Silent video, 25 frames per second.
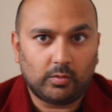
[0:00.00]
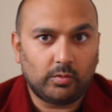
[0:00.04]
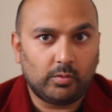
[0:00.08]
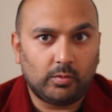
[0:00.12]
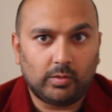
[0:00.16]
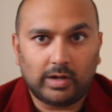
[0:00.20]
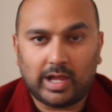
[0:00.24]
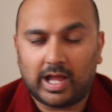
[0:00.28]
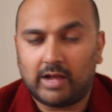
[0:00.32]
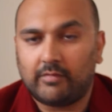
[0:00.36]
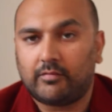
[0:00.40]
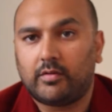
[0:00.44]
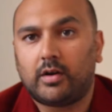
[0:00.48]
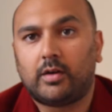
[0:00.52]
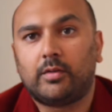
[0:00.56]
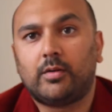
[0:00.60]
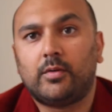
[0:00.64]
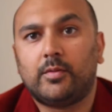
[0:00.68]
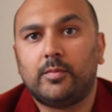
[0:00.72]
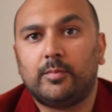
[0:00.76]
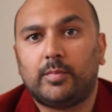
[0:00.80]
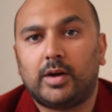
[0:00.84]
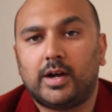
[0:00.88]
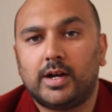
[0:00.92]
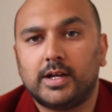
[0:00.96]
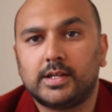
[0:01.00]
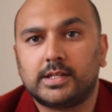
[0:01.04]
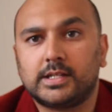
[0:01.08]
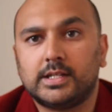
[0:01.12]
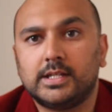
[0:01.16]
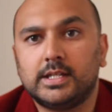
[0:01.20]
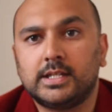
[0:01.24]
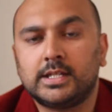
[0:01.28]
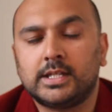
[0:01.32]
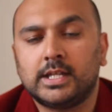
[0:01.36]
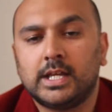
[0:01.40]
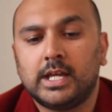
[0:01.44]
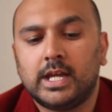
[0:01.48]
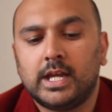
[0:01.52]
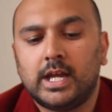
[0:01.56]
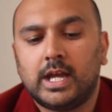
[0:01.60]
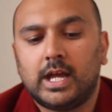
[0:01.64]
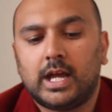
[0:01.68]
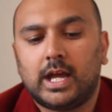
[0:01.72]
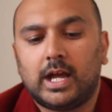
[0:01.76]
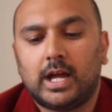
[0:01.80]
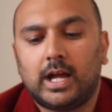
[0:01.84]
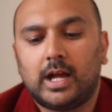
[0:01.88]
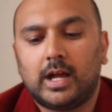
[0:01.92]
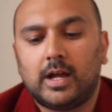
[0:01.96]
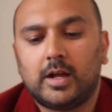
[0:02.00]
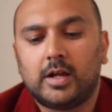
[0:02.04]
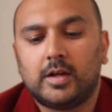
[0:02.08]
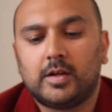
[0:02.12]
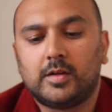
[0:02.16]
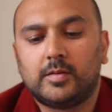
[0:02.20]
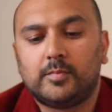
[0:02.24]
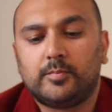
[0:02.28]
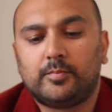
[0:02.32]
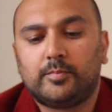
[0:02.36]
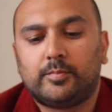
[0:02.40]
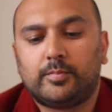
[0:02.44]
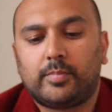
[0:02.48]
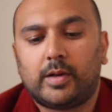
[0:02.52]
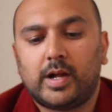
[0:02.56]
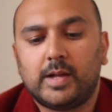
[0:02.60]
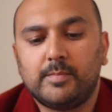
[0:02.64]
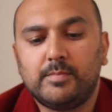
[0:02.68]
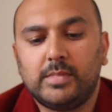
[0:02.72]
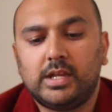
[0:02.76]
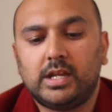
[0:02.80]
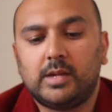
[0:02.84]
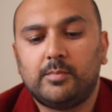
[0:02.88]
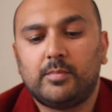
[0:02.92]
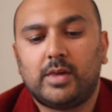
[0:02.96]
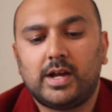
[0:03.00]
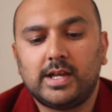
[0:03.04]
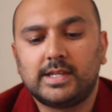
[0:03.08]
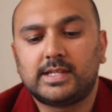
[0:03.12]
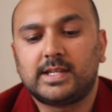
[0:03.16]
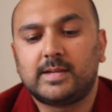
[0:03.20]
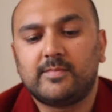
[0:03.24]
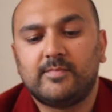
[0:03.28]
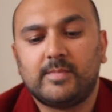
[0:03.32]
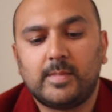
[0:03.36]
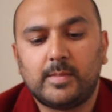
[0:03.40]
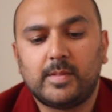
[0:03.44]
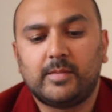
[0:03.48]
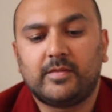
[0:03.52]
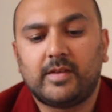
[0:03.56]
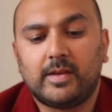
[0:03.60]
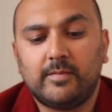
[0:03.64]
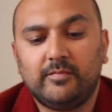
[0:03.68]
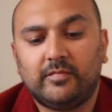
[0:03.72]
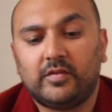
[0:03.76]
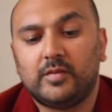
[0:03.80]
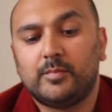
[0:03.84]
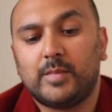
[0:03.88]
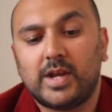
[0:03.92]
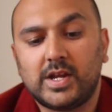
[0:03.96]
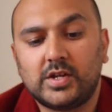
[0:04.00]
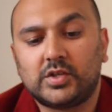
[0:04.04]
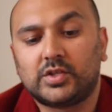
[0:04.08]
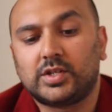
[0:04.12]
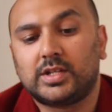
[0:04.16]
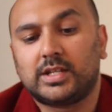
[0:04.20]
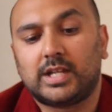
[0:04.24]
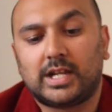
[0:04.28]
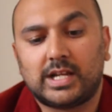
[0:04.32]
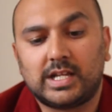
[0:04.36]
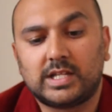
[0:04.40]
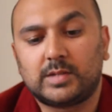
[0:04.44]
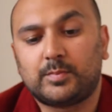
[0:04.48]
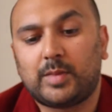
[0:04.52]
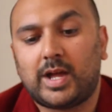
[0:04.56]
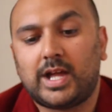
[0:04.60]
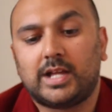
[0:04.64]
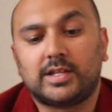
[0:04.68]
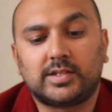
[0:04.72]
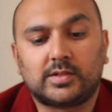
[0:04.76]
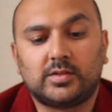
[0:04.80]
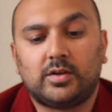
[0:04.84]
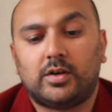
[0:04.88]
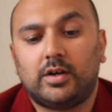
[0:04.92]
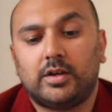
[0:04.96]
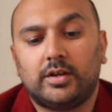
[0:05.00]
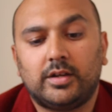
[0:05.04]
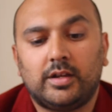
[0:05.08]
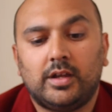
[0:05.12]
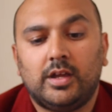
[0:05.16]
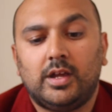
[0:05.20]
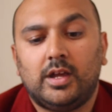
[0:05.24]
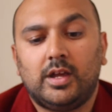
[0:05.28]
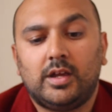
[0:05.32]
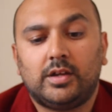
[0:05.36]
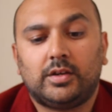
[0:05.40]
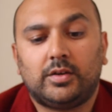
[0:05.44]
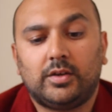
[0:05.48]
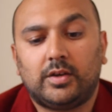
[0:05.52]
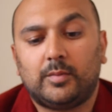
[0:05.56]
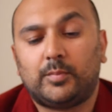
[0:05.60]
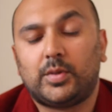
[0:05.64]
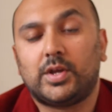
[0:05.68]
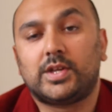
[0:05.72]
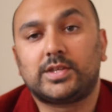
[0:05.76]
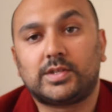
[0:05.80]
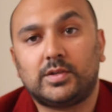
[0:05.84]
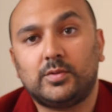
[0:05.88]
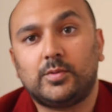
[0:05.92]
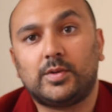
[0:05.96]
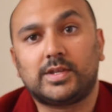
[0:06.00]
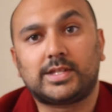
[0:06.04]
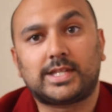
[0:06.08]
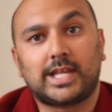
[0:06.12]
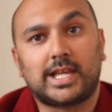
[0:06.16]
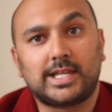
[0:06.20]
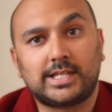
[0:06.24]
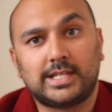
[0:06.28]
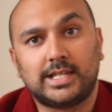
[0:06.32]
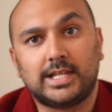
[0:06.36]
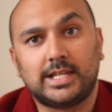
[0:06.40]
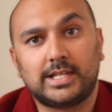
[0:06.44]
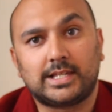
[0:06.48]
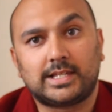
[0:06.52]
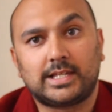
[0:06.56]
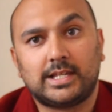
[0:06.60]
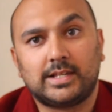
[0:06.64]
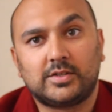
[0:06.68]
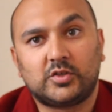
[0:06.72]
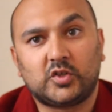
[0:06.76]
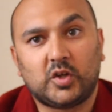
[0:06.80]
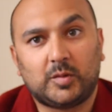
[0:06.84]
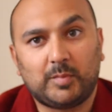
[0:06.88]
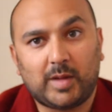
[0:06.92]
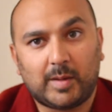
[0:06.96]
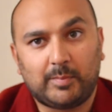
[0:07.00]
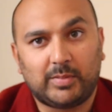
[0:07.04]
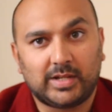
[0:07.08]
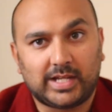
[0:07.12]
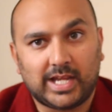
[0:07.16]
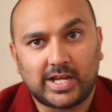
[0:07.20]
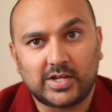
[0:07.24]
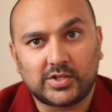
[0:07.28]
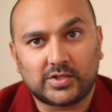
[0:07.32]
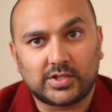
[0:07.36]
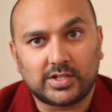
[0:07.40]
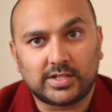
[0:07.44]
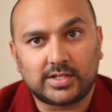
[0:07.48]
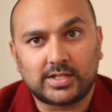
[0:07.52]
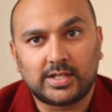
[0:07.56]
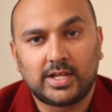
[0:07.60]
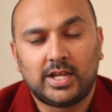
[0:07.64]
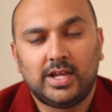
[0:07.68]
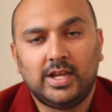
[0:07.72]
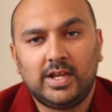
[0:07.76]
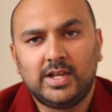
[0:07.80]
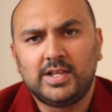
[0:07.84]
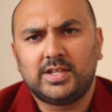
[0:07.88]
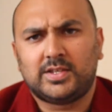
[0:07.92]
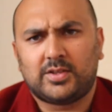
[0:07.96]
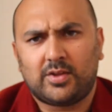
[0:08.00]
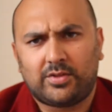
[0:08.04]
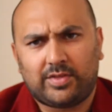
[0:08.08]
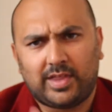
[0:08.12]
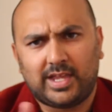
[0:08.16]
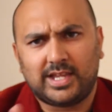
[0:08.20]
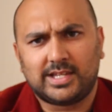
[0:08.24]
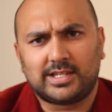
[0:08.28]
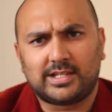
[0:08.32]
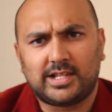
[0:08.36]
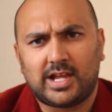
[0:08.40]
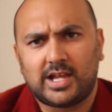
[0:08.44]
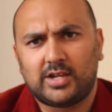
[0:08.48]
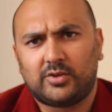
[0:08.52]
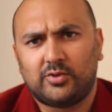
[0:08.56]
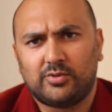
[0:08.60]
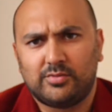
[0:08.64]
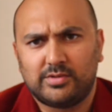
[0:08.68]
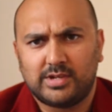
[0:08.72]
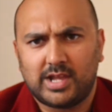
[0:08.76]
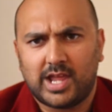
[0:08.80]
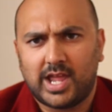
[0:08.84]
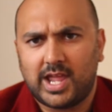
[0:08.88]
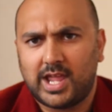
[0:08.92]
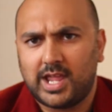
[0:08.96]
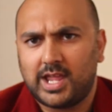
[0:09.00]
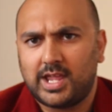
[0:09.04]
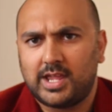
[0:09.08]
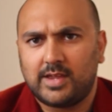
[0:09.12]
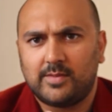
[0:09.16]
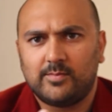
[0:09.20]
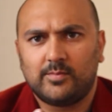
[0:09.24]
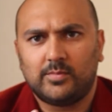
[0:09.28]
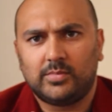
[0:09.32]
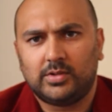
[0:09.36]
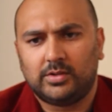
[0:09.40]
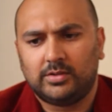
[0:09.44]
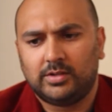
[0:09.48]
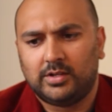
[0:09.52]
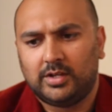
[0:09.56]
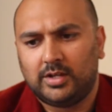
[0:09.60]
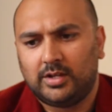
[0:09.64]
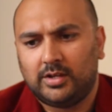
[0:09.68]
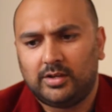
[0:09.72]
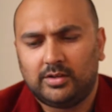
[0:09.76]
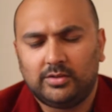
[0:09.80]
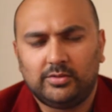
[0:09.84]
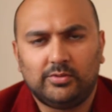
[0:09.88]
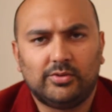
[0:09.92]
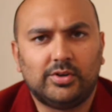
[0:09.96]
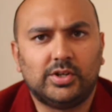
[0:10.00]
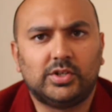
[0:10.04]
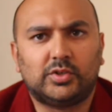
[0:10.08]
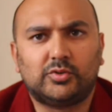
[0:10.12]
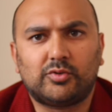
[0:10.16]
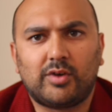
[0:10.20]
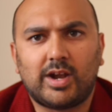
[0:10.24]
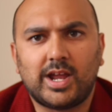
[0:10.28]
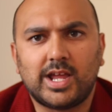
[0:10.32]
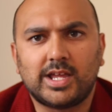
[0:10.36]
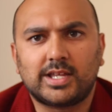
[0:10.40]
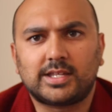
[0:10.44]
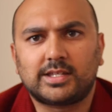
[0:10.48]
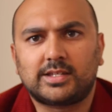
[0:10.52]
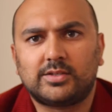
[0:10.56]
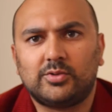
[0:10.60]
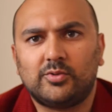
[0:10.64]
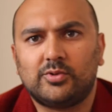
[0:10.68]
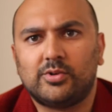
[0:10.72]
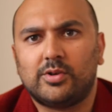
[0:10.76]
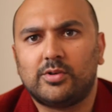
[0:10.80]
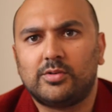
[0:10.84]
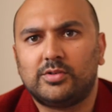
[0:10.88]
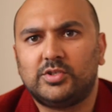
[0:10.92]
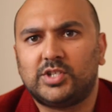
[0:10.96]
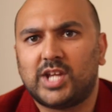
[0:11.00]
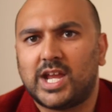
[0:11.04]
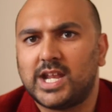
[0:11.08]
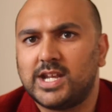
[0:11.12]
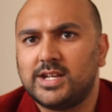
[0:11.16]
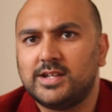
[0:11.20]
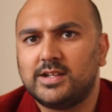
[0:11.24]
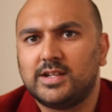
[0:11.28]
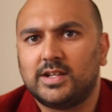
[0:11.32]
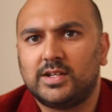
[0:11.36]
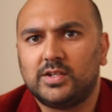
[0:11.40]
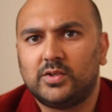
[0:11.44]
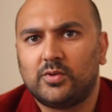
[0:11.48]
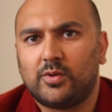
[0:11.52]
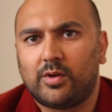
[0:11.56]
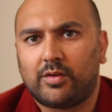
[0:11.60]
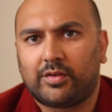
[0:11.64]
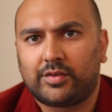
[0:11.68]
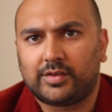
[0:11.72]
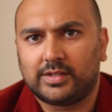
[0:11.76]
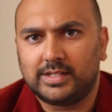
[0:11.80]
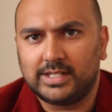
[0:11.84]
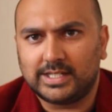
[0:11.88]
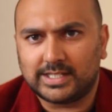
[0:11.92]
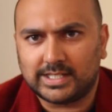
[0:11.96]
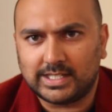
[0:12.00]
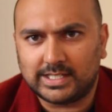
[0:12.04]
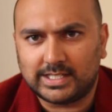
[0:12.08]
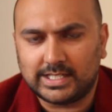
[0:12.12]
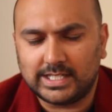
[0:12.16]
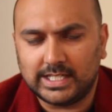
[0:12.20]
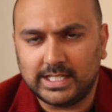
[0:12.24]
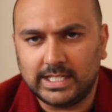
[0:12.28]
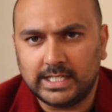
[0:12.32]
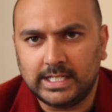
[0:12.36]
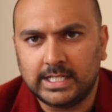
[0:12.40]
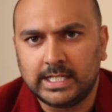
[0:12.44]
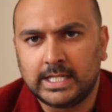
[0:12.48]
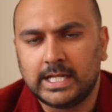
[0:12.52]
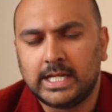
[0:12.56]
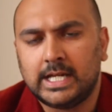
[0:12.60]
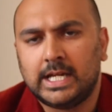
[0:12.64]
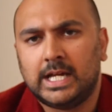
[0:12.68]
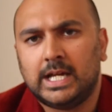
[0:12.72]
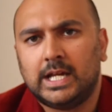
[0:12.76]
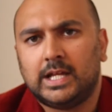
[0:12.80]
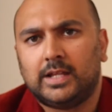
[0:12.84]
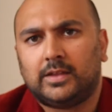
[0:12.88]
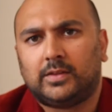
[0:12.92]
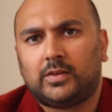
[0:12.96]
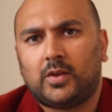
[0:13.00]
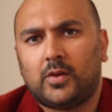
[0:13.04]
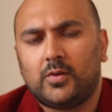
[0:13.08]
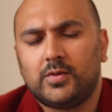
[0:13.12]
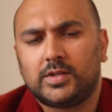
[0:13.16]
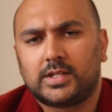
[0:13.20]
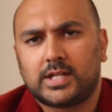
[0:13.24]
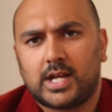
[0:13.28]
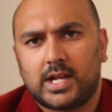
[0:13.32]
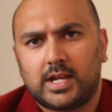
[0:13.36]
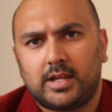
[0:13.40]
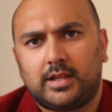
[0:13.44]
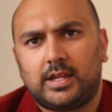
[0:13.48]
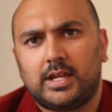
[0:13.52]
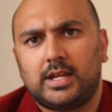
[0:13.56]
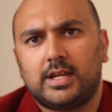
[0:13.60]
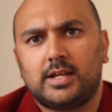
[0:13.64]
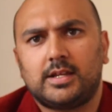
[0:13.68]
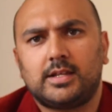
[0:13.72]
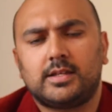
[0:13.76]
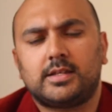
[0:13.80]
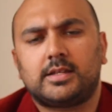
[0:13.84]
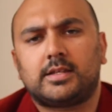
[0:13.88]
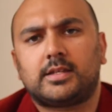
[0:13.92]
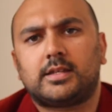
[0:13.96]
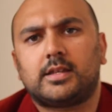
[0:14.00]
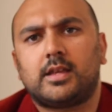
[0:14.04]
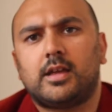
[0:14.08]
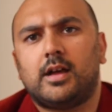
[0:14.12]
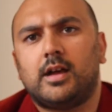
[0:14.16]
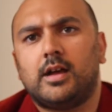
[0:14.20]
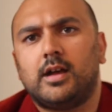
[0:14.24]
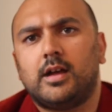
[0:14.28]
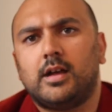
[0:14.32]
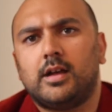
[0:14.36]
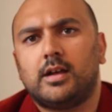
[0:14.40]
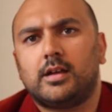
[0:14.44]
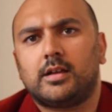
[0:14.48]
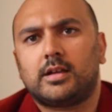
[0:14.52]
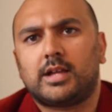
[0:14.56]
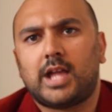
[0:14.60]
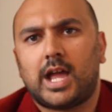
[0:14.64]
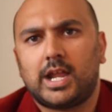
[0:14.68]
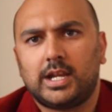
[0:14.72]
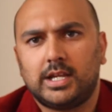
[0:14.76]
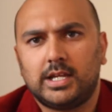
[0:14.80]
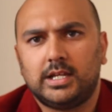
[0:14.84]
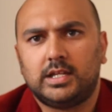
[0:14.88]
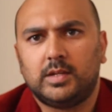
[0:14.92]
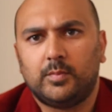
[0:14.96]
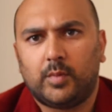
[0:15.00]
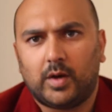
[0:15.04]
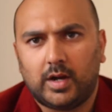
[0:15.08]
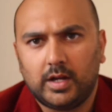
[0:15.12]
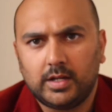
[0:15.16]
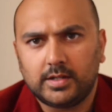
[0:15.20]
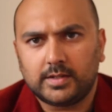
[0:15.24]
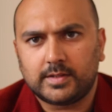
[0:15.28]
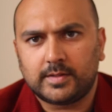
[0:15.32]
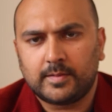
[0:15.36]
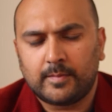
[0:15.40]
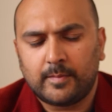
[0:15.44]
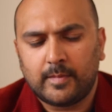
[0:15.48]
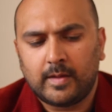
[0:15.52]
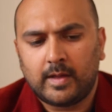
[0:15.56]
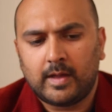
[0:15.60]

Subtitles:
all have our own biases, by minimizing information that is passed on to the person who assesses job applications. So things like your name, your address, your gender, your ethnicity, those kind of things can lead to bias.